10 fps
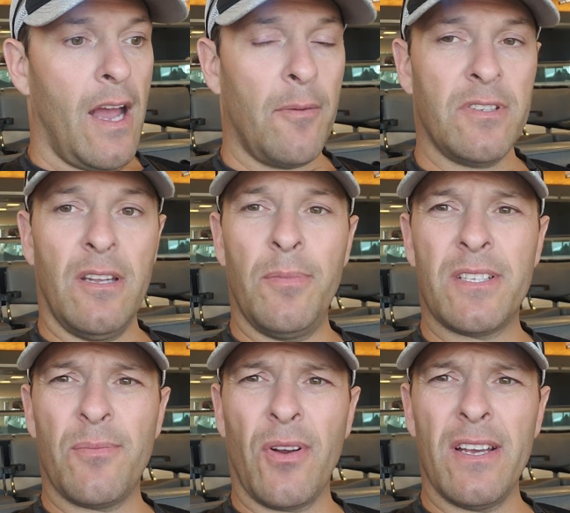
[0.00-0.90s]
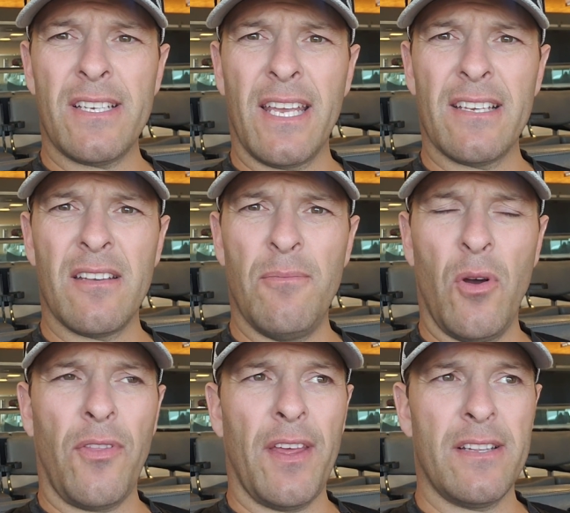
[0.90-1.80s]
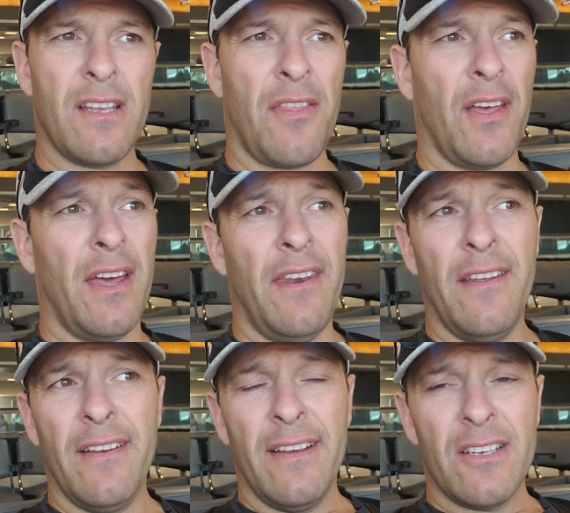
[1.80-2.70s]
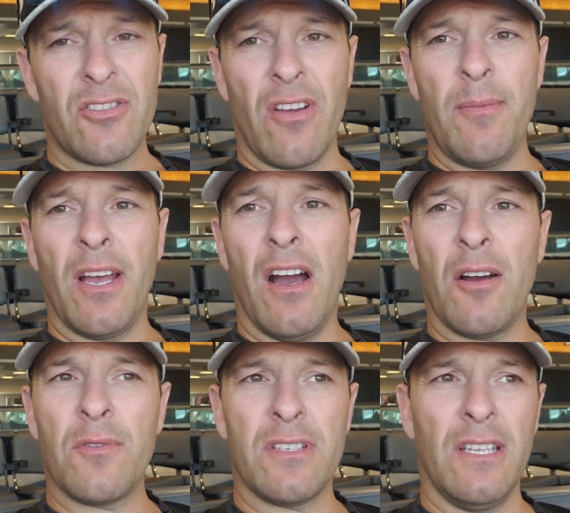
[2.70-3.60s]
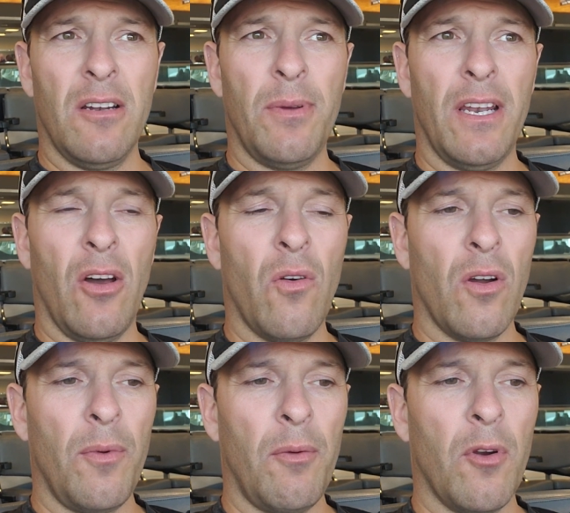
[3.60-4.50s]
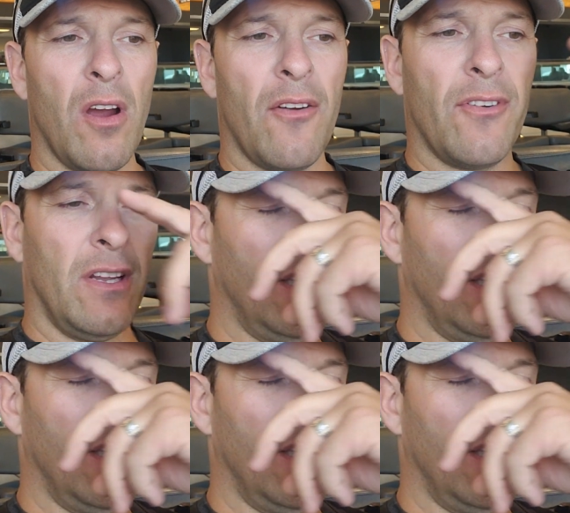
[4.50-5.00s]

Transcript: was a little bit surprised, I guess, on both ends. I thought Screaming Hawk was a little bit lower. We were offered a